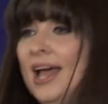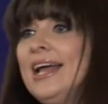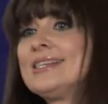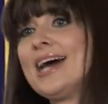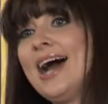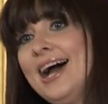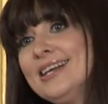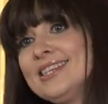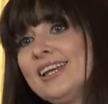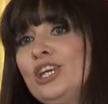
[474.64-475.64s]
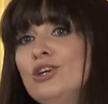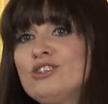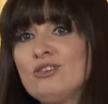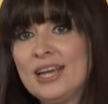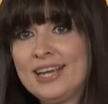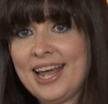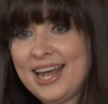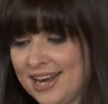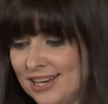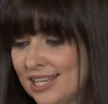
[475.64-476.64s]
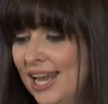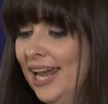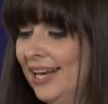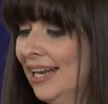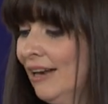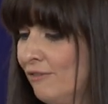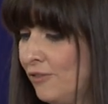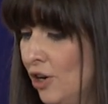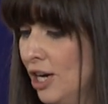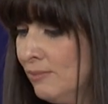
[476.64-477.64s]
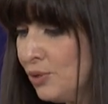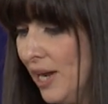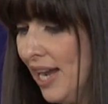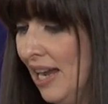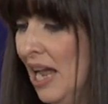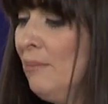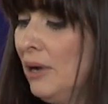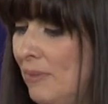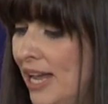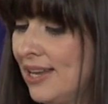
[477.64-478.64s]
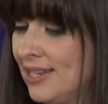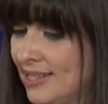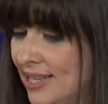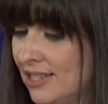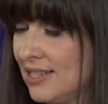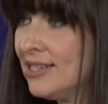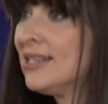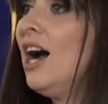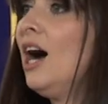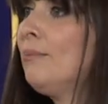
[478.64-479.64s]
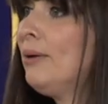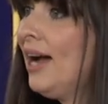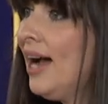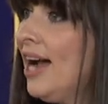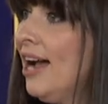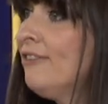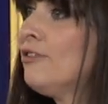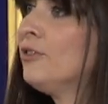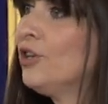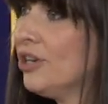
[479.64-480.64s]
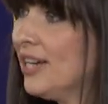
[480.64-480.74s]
It's asking you to engage in an informed way by making decisions on behalf of your